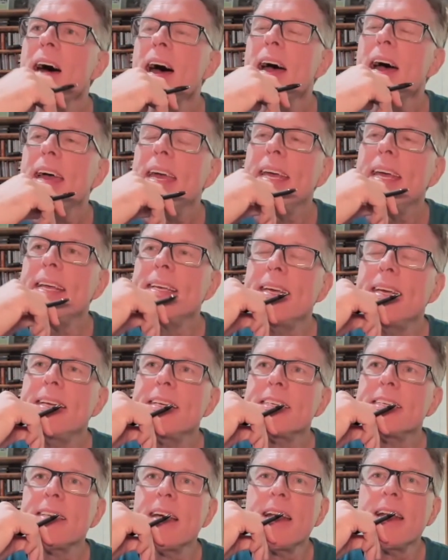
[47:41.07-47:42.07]

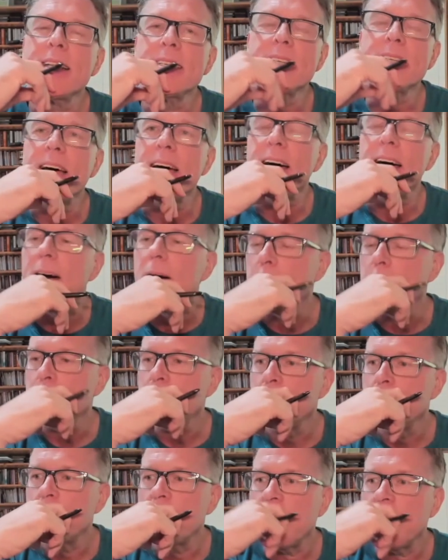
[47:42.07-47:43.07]
He studies the
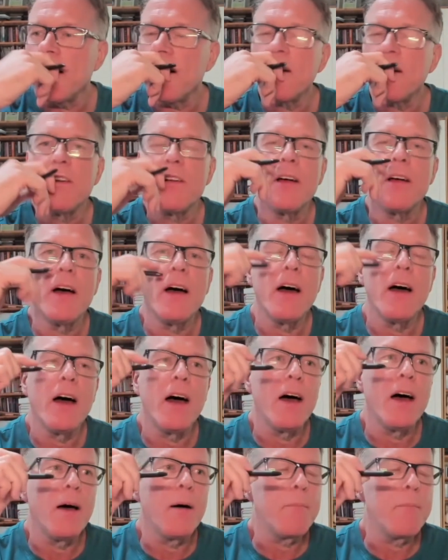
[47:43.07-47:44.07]

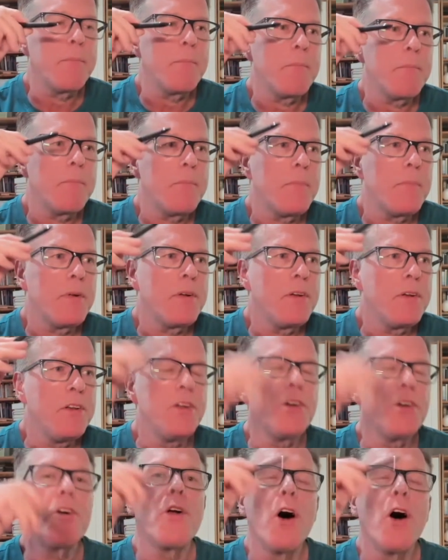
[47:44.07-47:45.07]

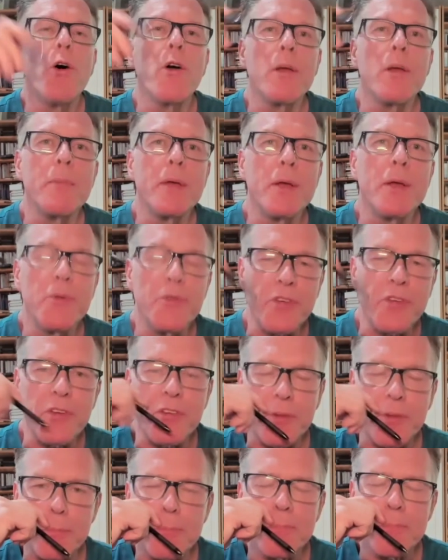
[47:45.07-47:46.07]
neuroimmune
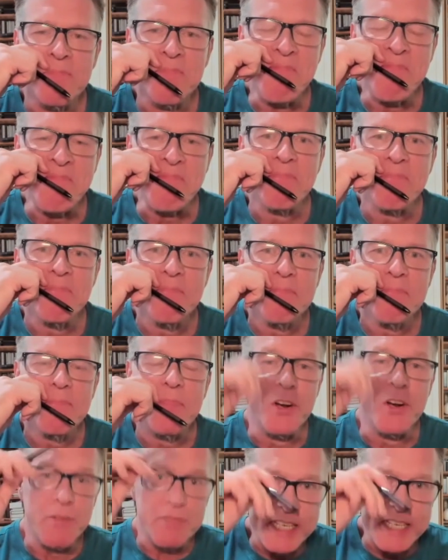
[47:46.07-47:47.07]
system,
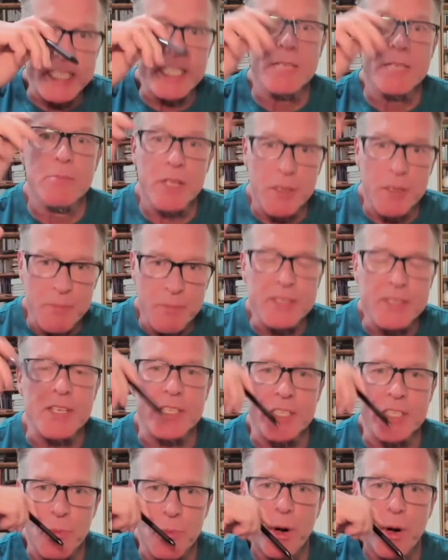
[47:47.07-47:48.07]
the nervous system and the immune
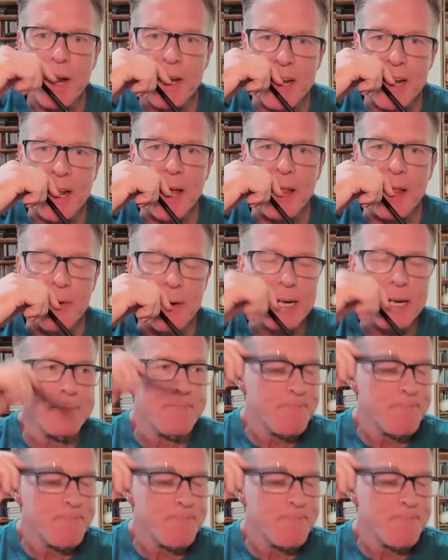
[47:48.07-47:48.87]
system working together, right?